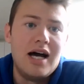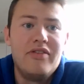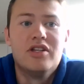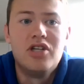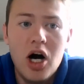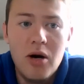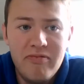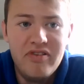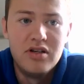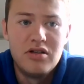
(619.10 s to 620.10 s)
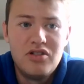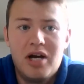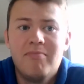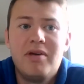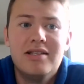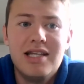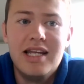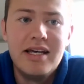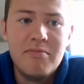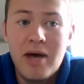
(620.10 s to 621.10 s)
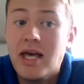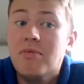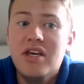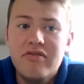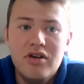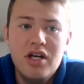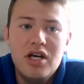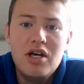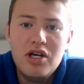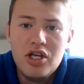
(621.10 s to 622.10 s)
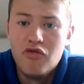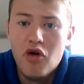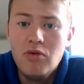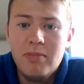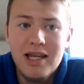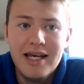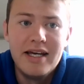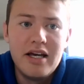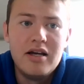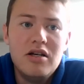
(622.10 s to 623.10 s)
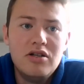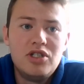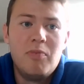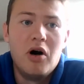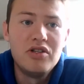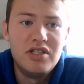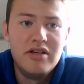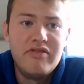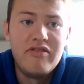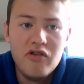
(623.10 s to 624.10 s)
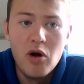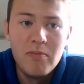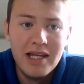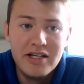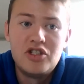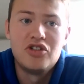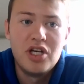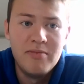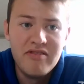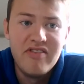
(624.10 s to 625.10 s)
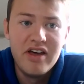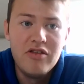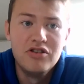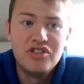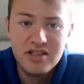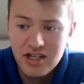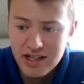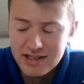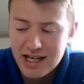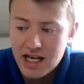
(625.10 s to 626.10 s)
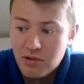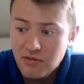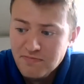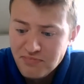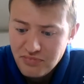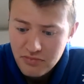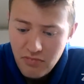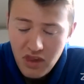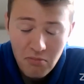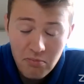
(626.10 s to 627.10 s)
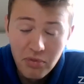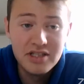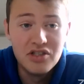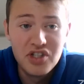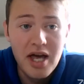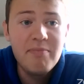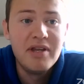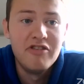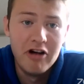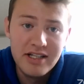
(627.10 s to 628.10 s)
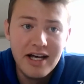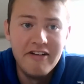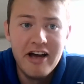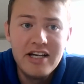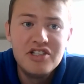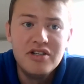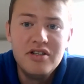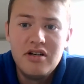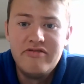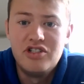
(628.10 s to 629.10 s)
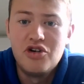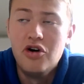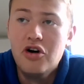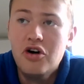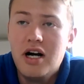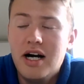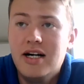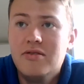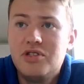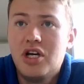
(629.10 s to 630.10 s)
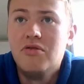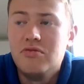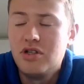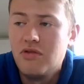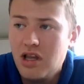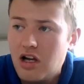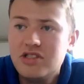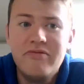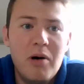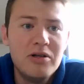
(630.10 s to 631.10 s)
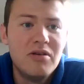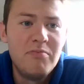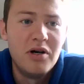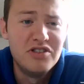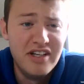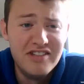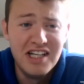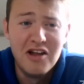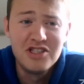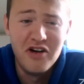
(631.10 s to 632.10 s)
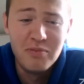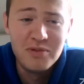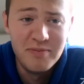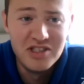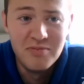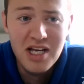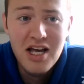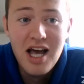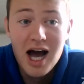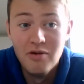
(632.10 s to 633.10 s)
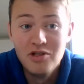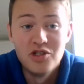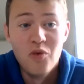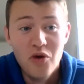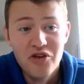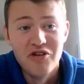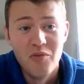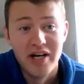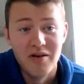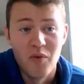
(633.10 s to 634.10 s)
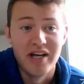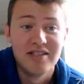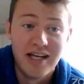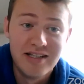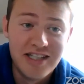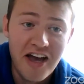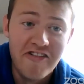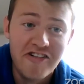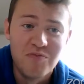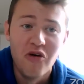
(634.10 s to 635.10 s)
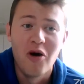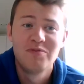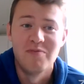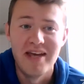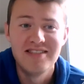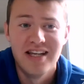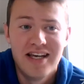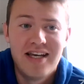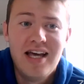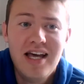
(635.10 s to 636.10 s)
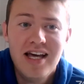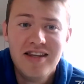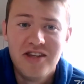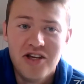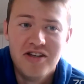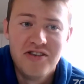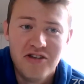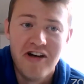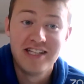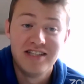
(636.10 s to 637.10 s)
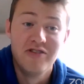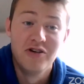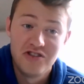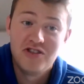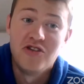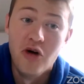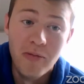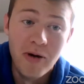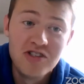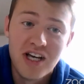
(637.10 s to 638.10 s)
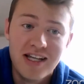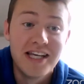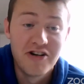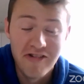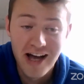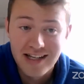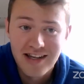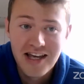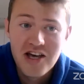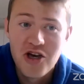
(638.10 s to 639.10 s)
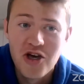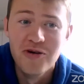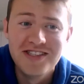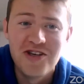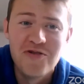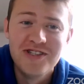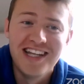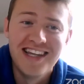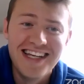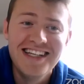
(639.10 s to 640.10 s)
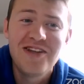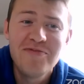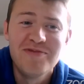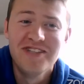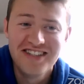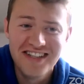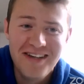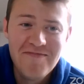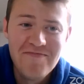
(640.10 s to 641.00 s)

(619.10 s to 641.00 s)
at the top for Champions League and maybe even Europa League spots if Europa League's just going to be 5th or 6th in the table. But it's a step in the right direction, for sure. So lots of positivity, lots of optimism. I was just wondering, when you said Sarah is more optimistic than the rest of us, you're almost certainly correct. Who is the least optimistic?